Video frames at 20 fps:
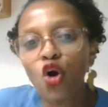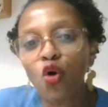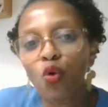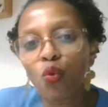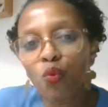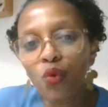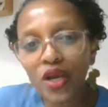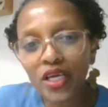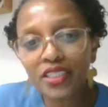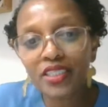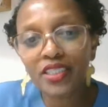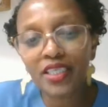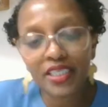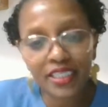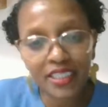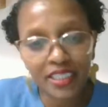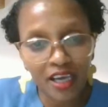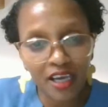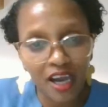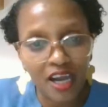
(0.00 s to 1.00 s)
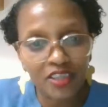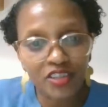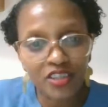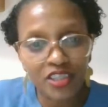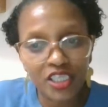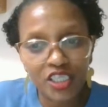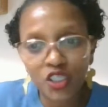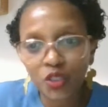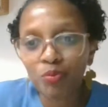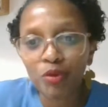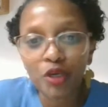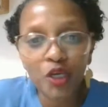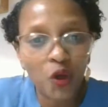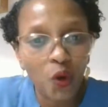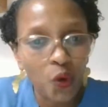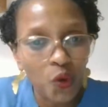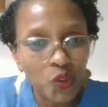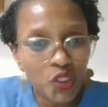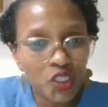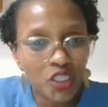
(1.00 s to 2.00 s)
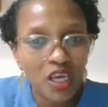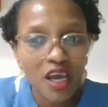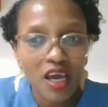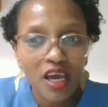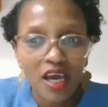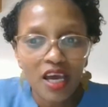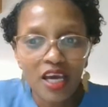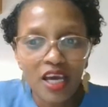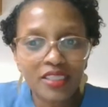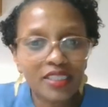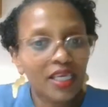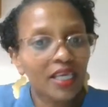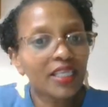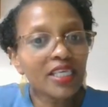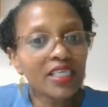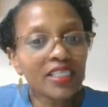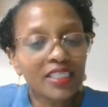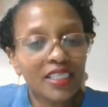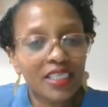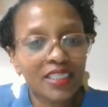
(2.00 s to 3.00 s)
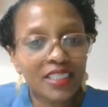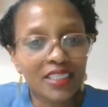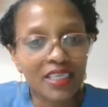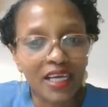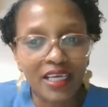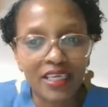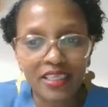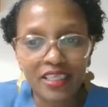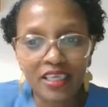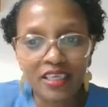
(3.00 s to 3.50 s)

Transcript: with these countries because they need the trade.